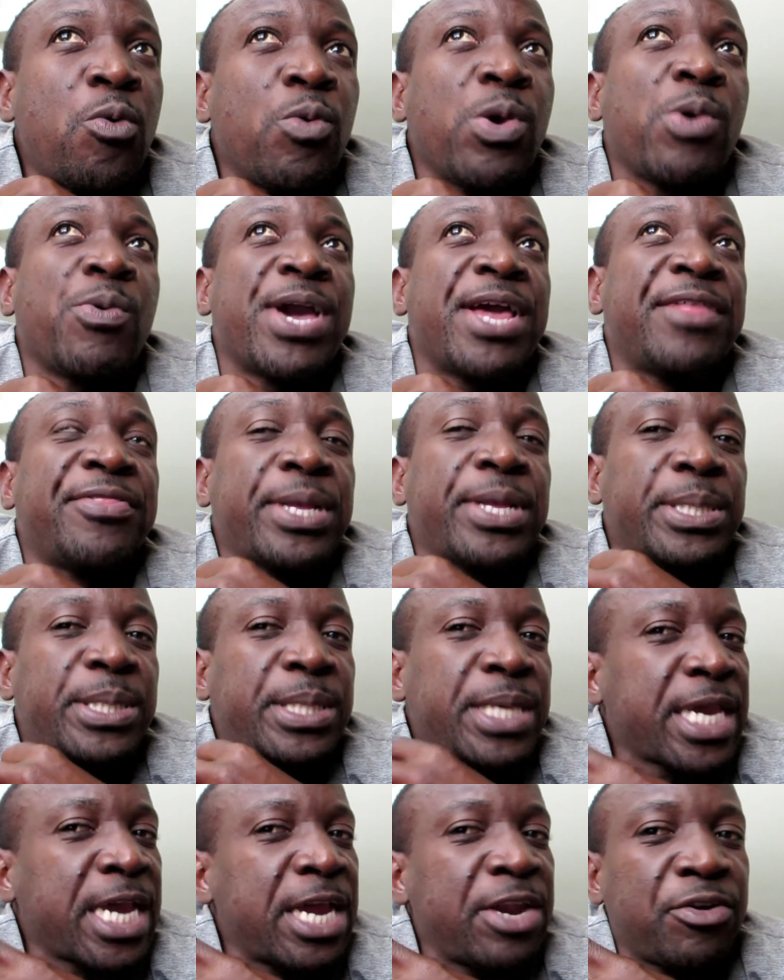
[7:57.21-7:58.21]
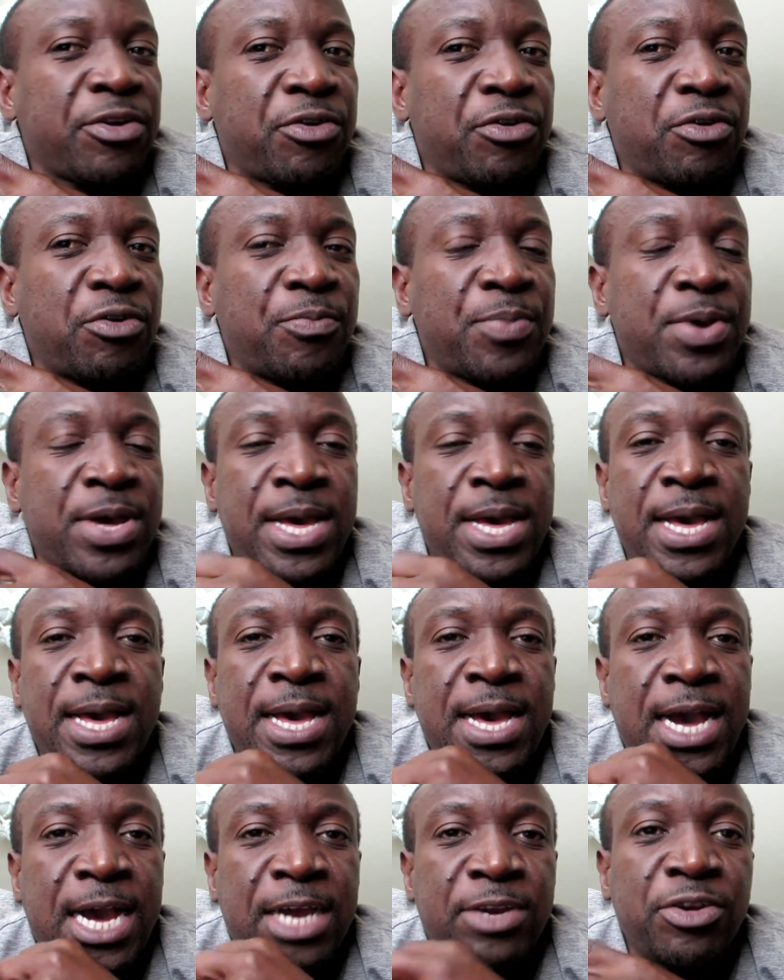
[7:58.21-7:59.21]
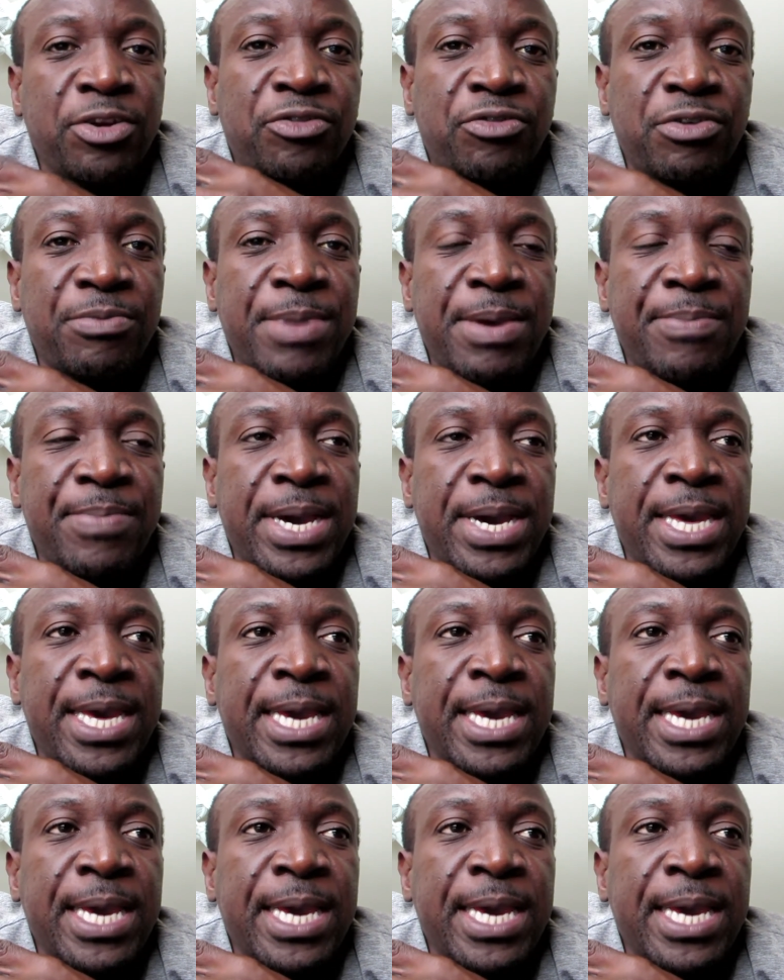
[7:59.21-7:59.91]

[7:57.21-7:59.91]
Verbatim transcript: we were the second group. I don't remember